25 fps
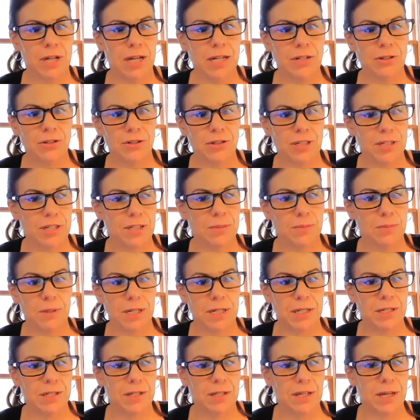just
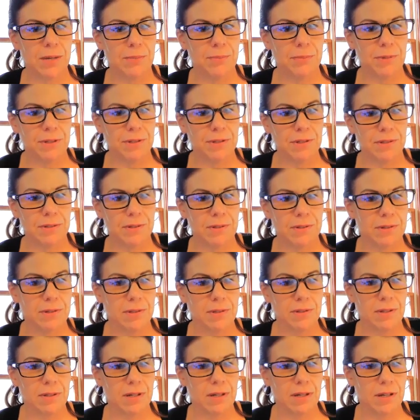explain to them this
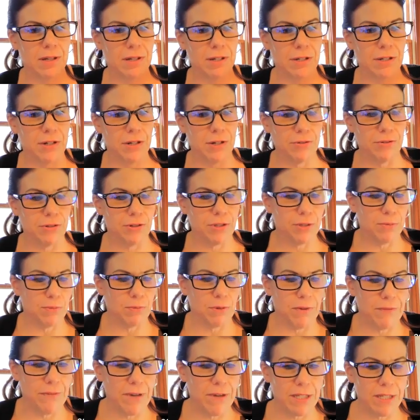is just a
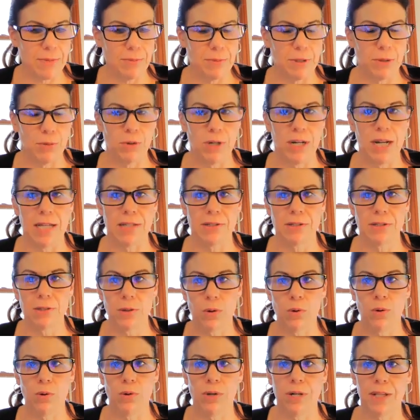rough estimate of what has
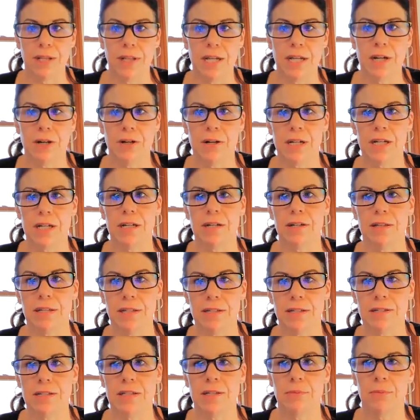sold in the area
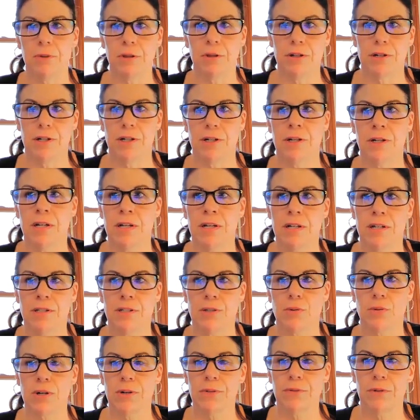that's similar,
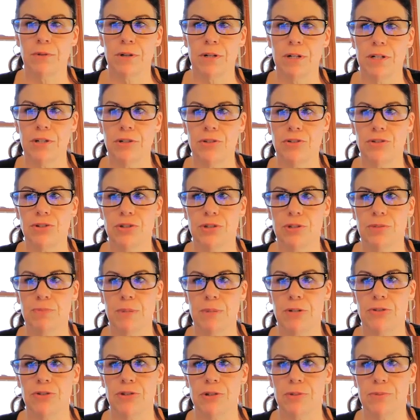square footage,
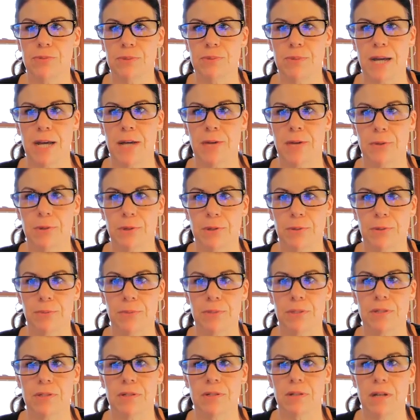bedrooms,
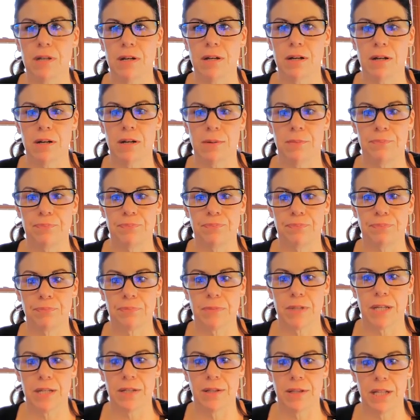bathrooms, and
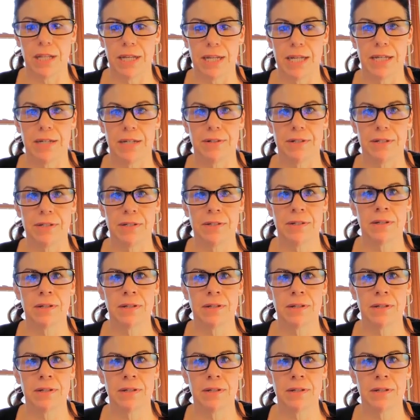land.